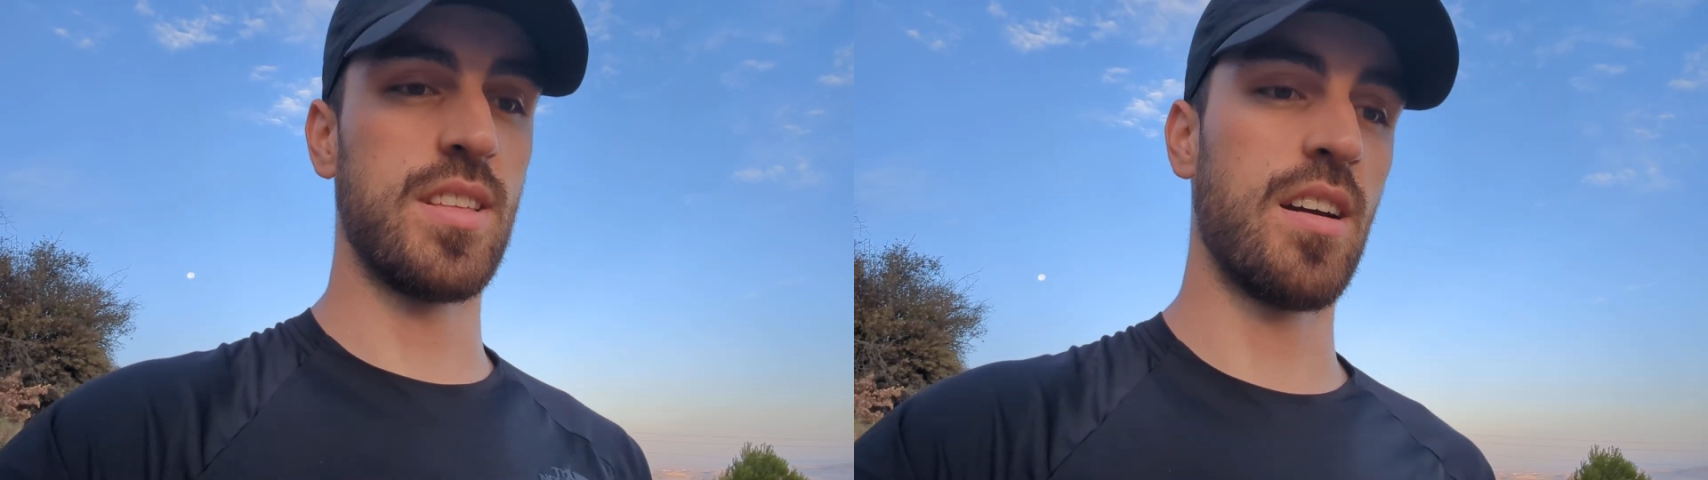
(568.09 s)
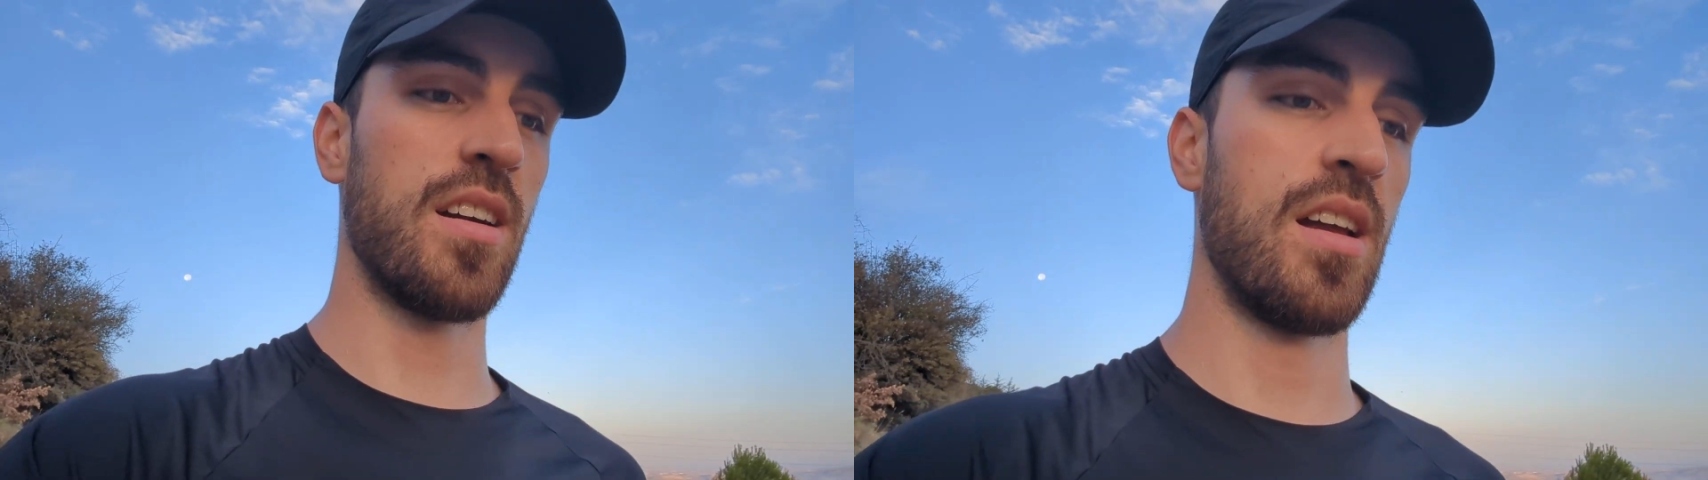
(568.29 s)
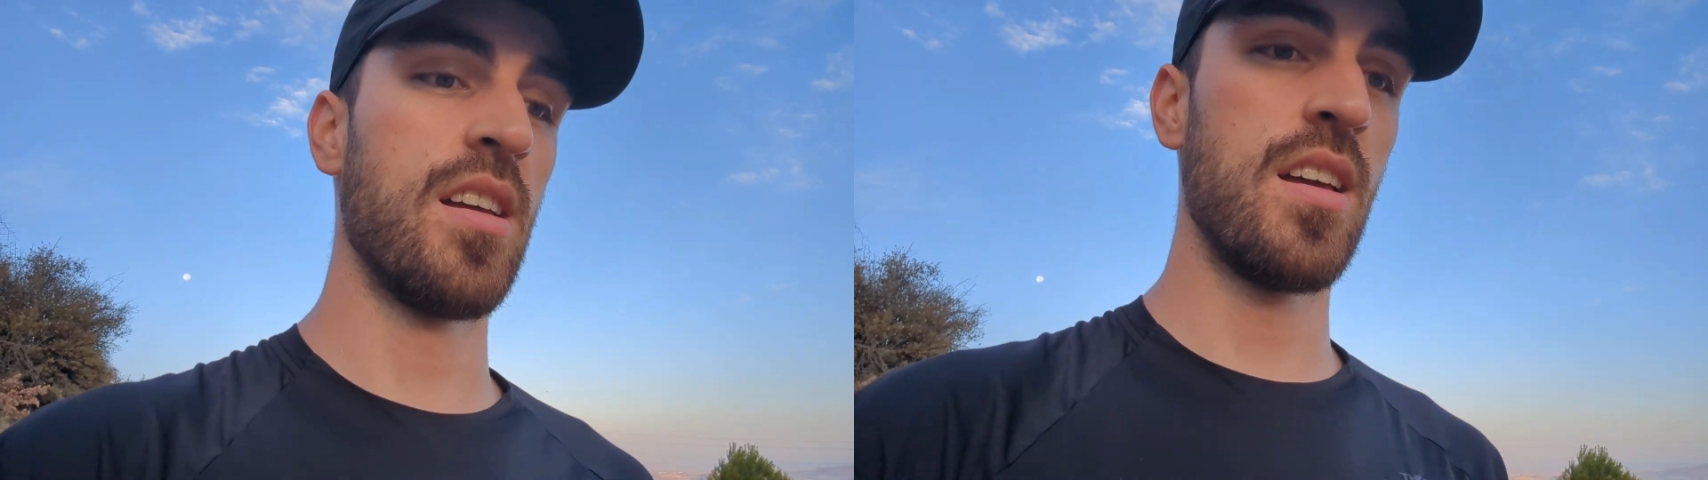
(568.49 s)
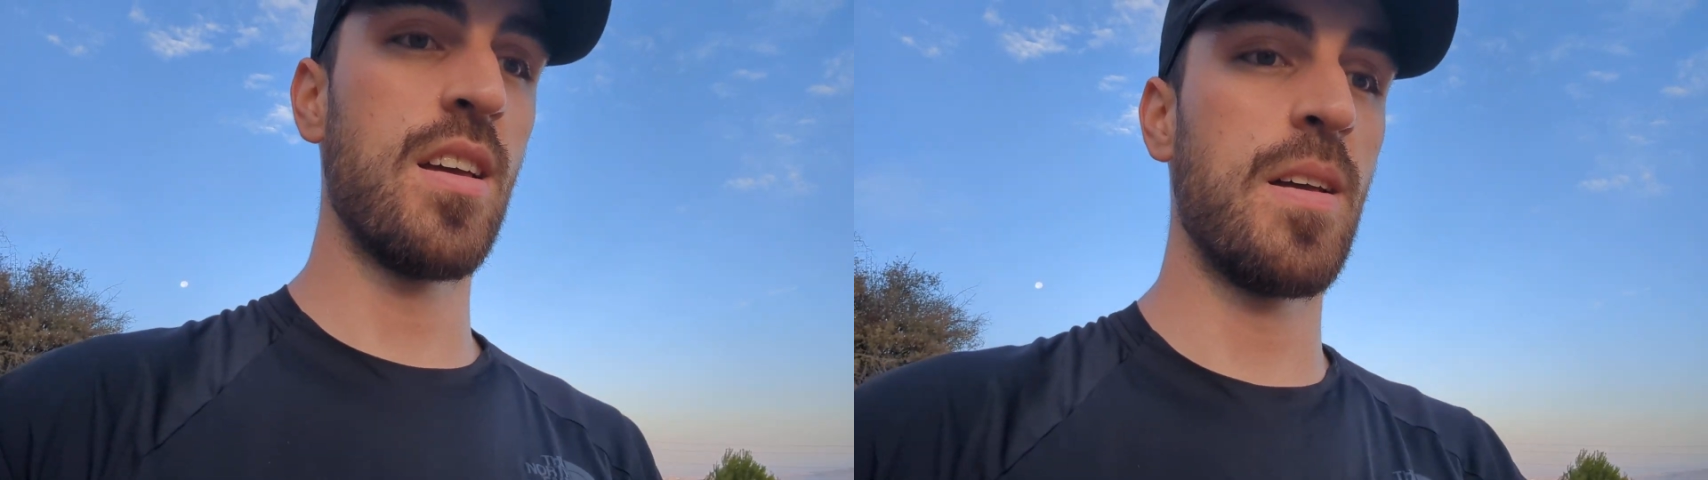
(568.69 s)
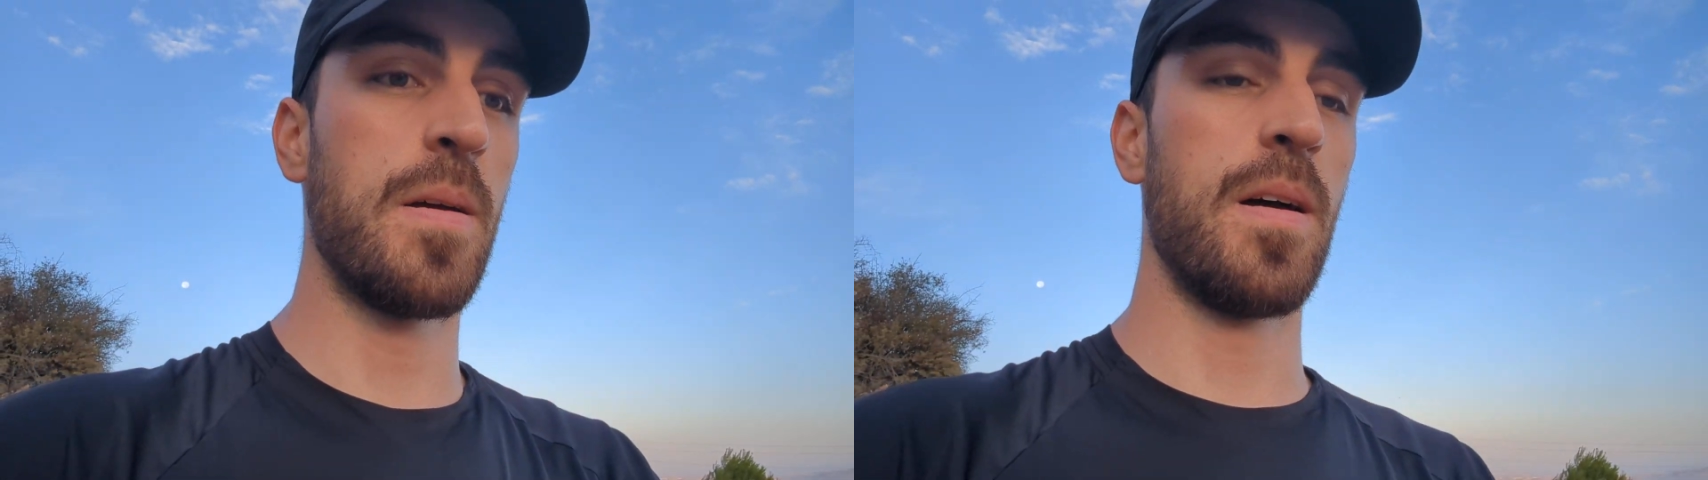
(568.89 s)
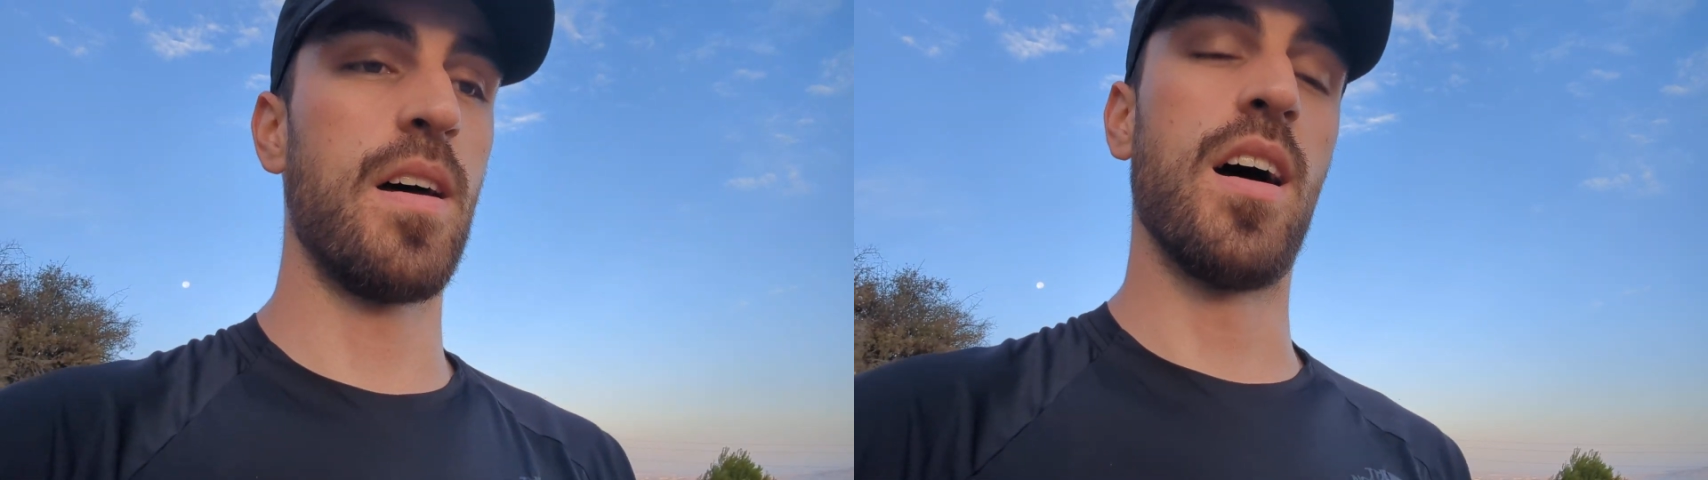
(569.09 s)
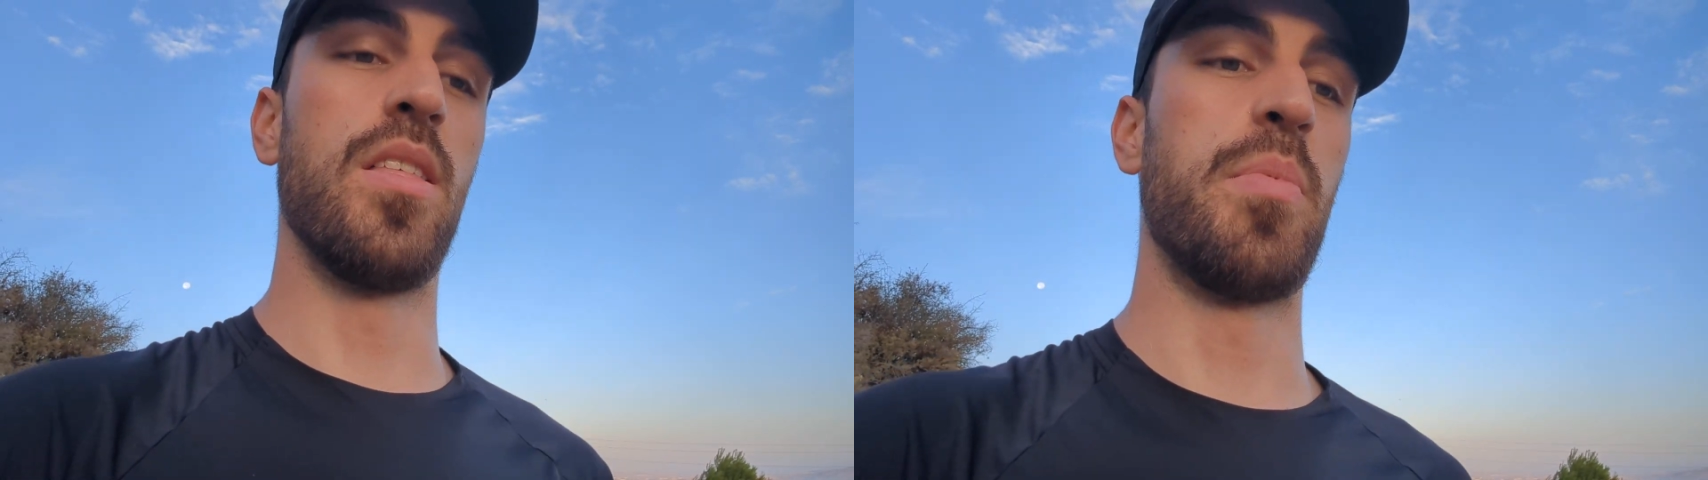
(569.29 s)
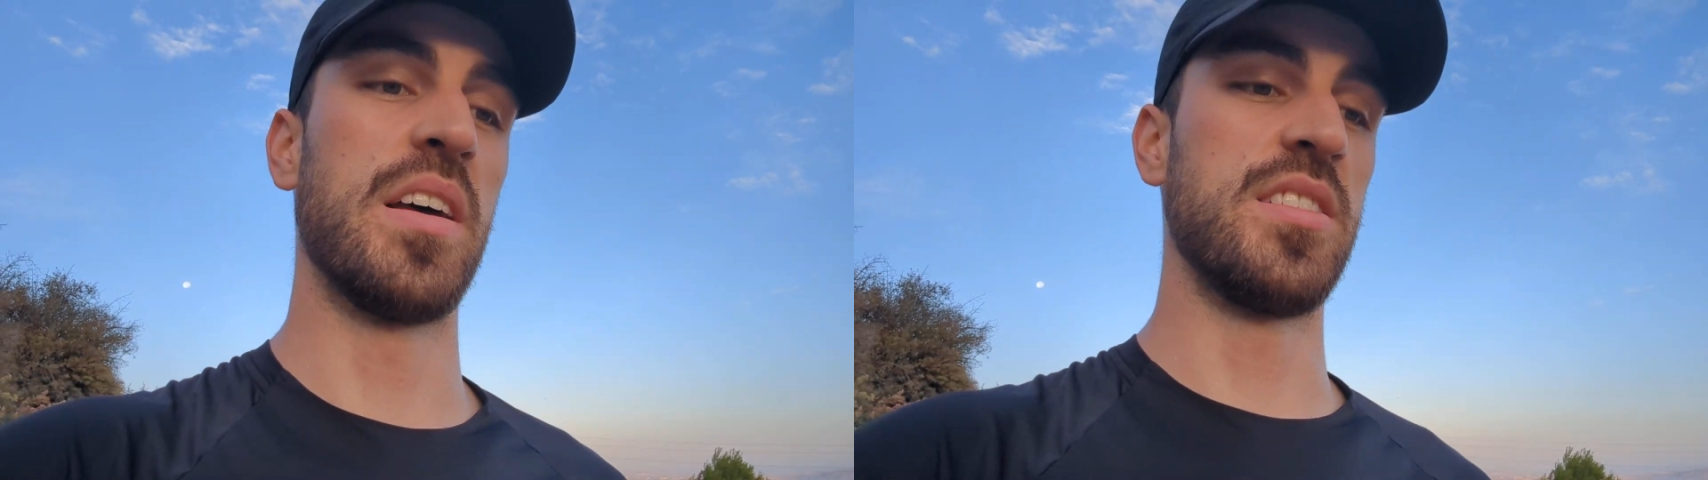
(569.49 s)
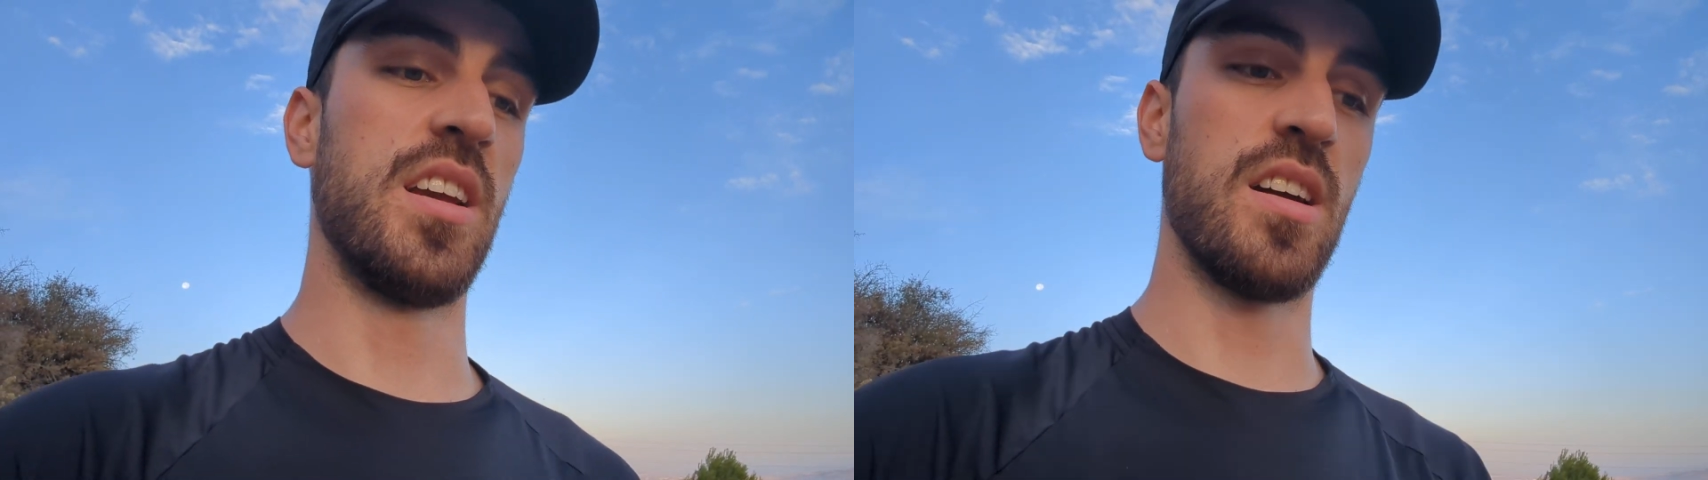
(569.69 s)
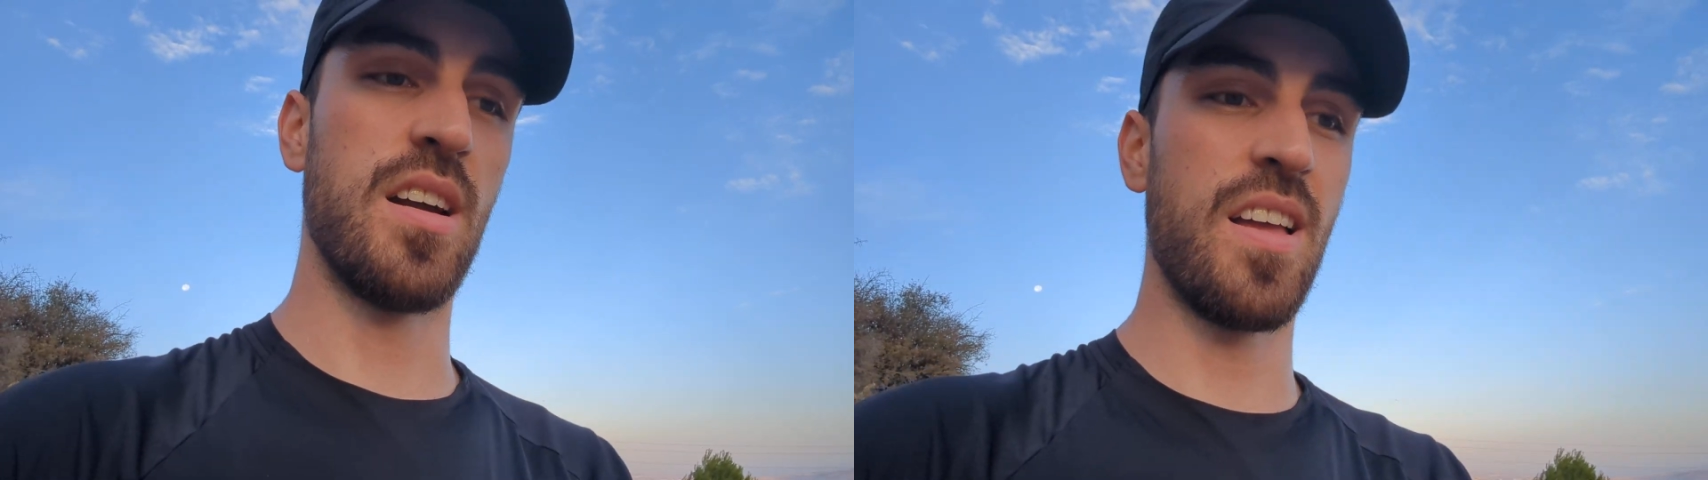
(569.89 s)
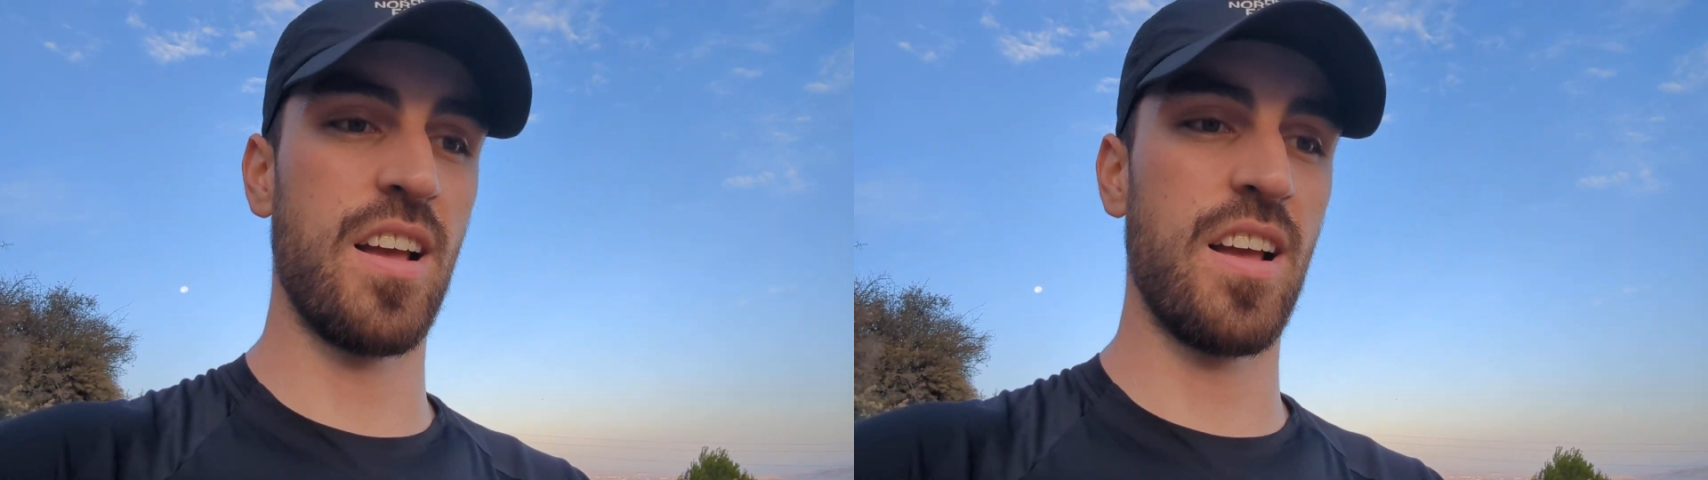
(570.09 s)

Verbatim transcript: there uh, the past year.